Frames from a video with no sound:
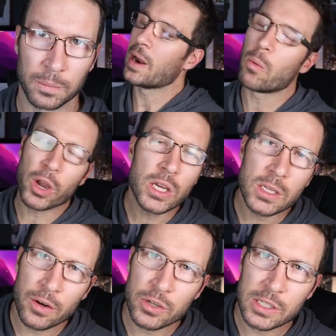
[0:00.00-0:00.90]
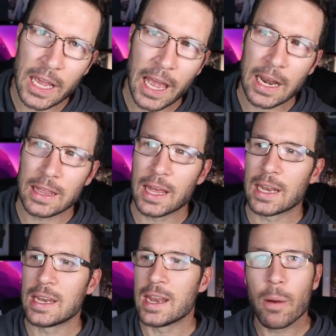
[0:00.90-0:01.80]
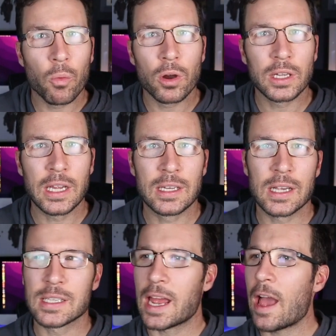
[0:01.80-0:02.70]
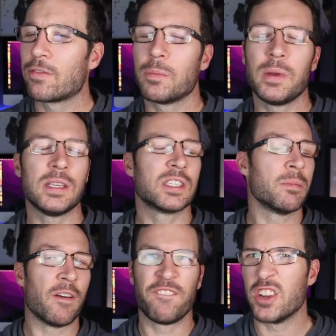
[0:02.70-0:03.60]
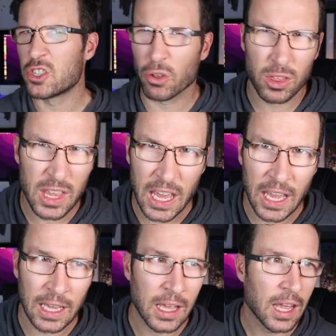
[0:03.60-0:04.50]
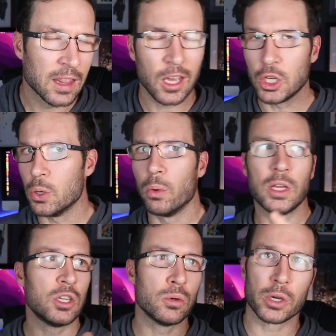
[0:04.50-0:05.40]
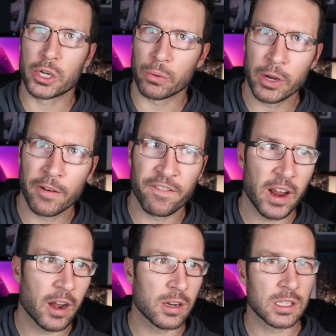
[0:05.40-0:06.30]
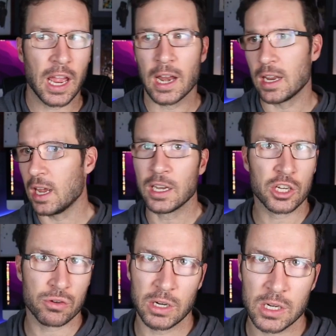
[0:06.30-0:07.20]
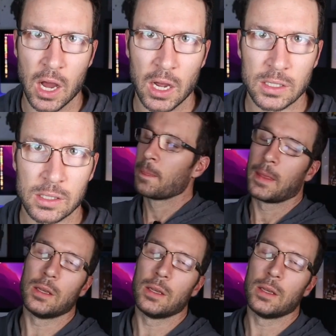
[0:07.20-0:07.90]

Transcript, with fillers: But I want you to understand that networking doesn't have to be some official thing that you only do at career fairs and industry talks.